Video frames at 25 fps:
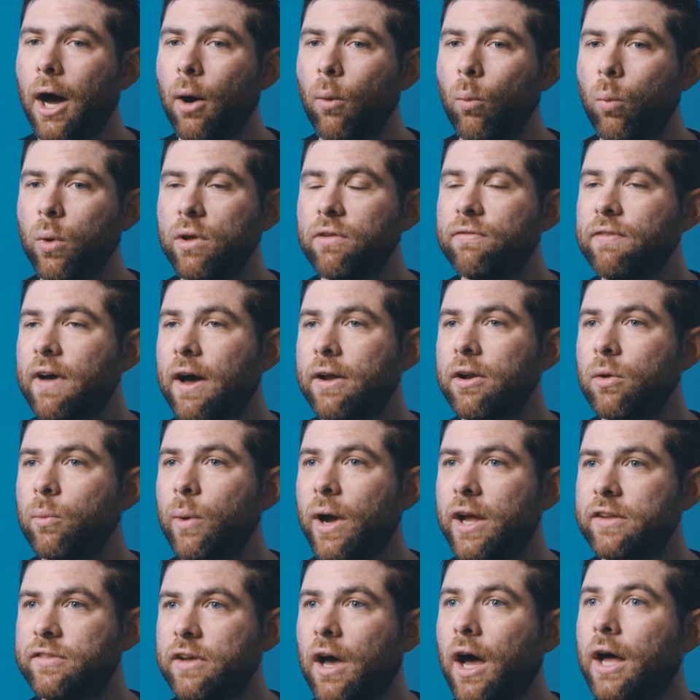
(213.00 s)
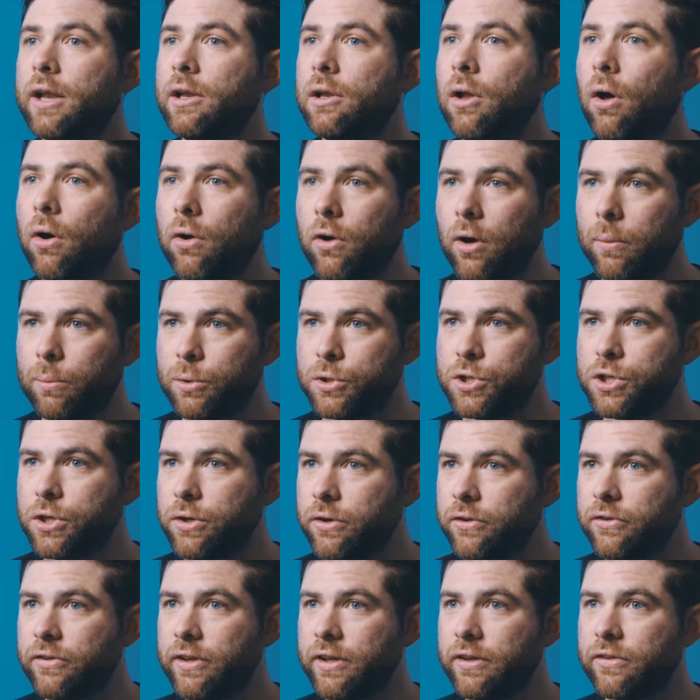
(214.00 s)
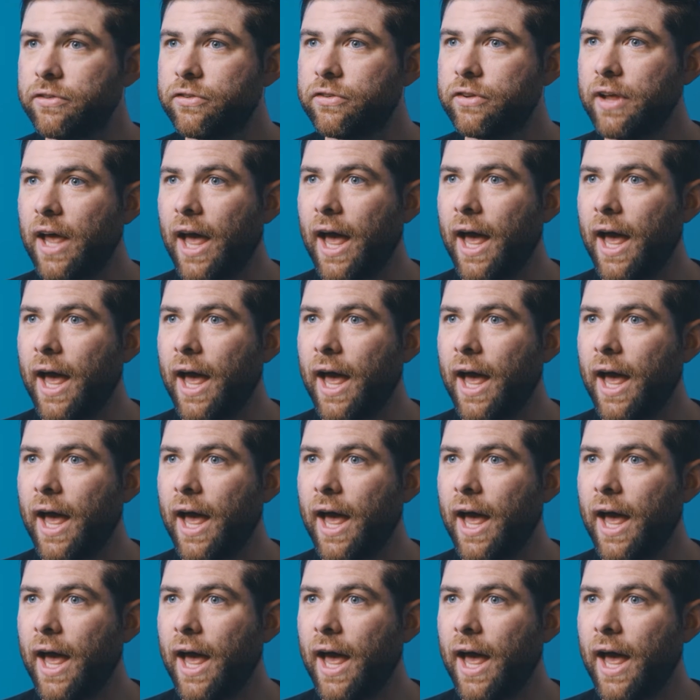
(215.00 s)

we found a way to unlock opportunities,